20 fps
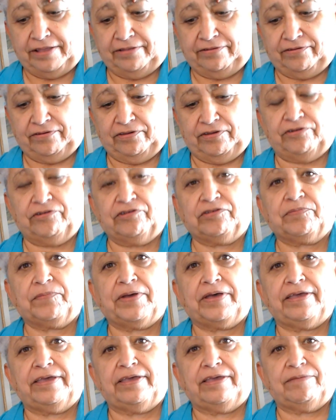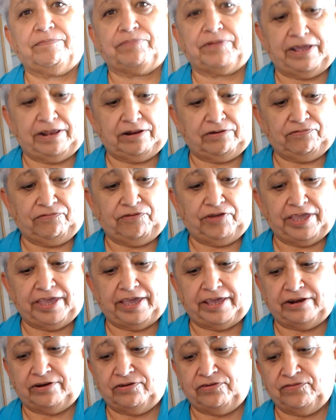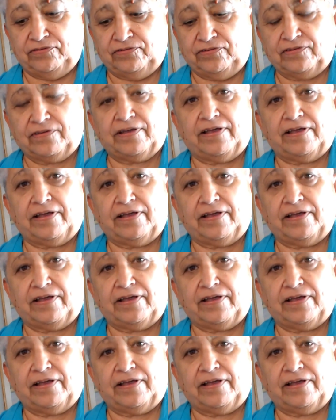so here's my plate of rellenos.